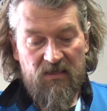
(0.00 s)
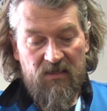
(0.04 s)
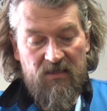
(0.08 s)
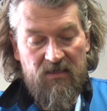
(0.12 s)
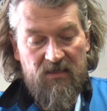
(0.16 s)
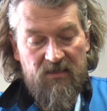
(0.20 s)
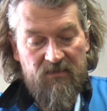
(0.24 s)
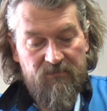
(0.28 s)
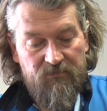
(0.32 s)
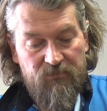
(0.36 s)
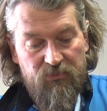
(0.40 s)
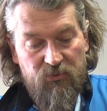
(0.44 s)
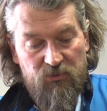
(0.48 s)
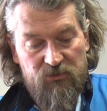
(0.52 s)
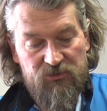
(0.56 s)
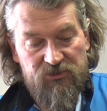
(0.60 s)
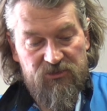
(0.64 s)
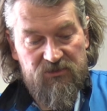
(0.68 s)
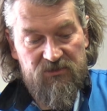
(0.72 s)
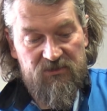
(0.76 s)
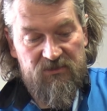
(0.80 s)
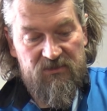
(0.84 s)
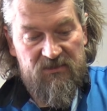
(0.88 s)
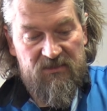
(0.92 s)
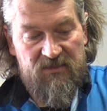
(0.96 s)
it
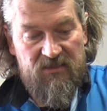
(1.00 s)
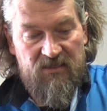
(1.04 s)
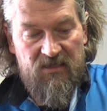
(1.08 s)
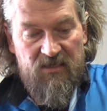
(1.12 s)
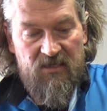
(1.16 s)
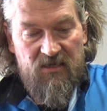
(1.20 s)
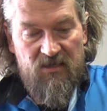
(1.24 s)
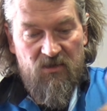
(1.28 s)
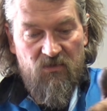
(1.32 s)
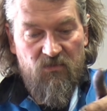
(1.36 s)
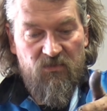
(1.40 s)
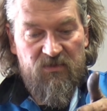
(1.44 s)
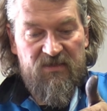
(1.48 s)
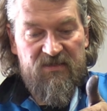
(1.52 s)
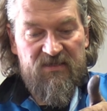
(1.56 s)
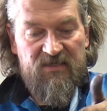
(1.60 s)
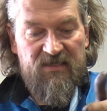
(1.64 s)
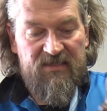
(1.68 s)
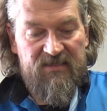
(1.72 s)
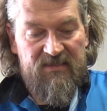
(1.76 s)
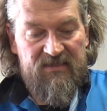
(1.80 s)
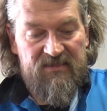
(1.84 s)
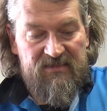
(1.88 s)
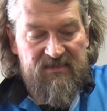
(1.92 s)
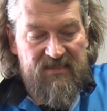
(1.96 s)
pushes, when you
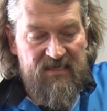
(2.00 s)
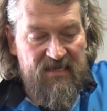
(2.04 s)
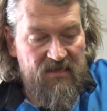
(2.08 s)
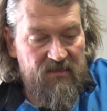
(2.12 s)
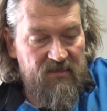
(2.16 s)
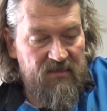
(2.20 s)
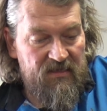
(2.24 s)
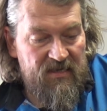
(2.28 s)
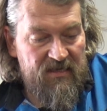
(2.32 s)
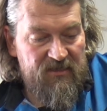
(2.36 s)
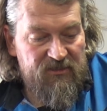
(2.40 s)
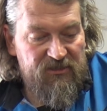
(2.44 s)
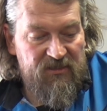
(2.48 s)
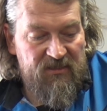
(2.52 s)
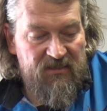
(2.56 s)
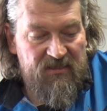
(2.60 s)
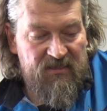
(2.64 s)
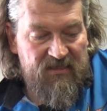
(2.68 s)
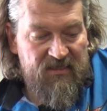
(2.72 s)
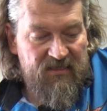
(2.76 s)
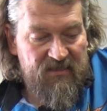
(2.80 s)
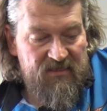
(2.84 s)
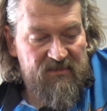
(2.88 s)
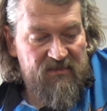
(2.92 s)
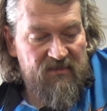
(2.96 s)
tighten this down, it actually
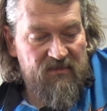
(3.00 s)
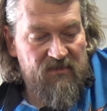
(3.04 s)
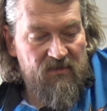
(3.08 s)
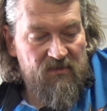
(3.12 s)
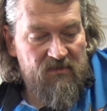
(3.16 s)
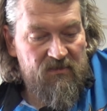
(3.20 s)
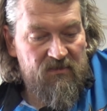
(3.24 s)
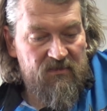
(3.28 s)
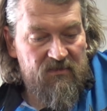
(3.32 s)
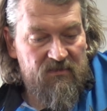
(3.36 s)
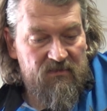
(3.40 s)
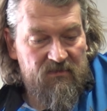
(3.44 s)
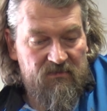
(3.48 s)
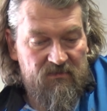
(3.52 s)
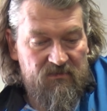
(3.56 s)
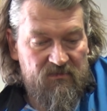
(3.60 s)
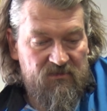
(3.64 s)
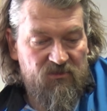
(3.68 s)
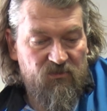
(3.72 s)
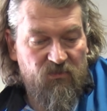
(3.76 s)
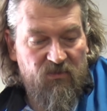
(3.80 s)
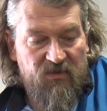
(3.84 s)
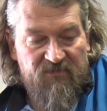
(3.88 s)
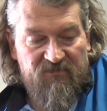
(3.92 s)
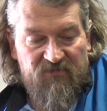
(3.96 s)
kicks the knuckle
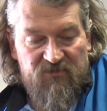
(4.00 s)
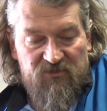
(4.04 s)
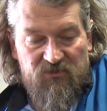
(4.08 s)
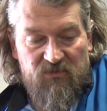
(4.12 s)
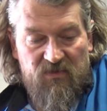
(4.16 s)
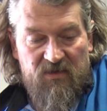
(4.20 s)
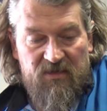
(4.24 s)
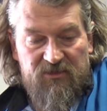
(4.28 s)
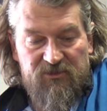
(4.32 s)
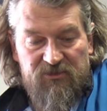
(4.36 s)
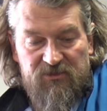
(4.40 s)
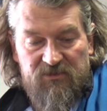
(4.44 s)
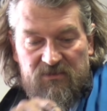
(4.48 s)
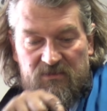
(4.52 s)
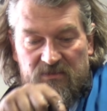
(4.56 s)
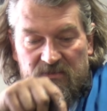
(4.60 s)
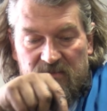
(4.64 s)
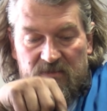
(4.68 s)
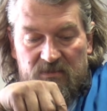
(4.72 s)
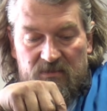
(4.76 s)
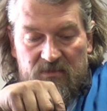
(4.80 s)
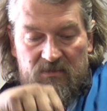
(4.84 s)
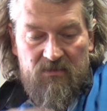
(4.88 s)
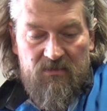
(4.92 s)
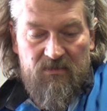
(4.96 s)
to whatever
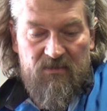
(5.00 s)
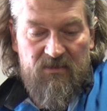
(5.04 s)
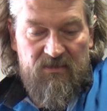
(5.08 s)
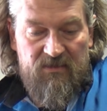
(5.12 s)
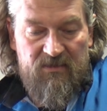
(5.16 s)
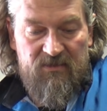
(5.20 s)
direction that